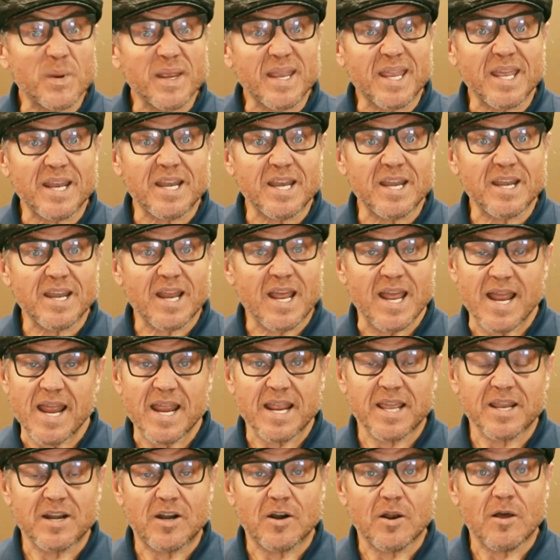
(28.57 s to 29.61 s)
we get into
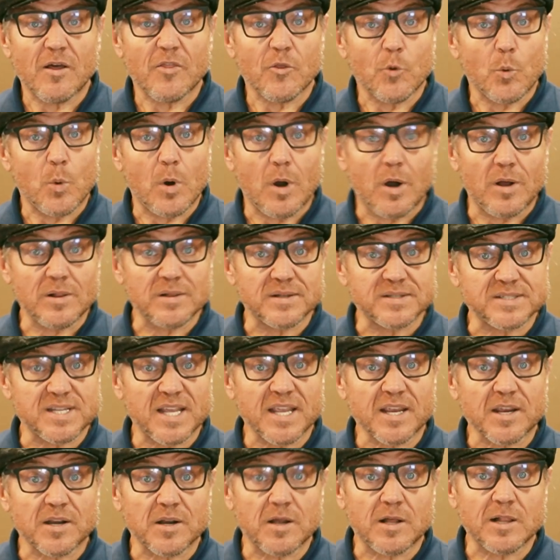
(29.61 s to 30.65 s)
hanging it on the wall and
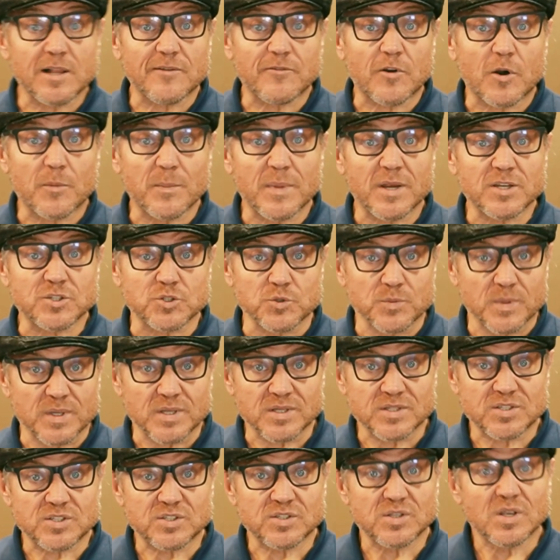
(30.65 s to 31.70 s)
taking all of our
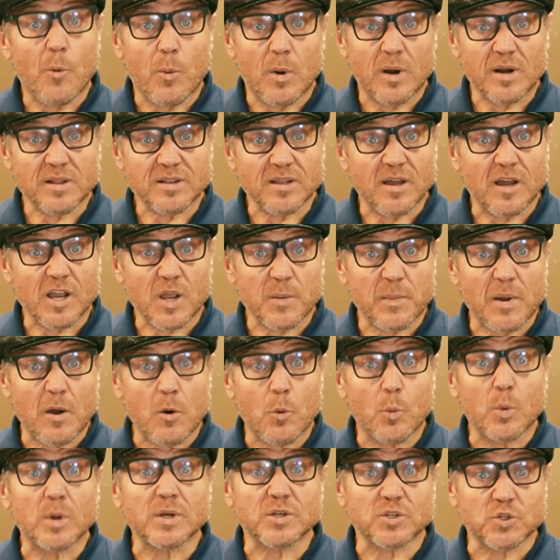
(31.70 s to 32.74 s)
measurements, I want to talk about
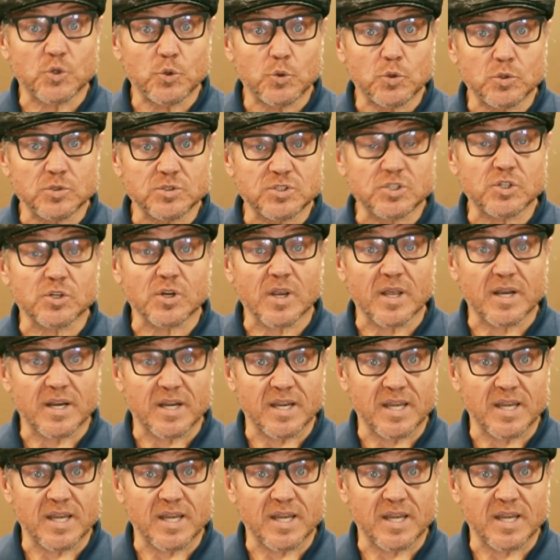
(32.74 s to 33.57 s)
what tools you're going to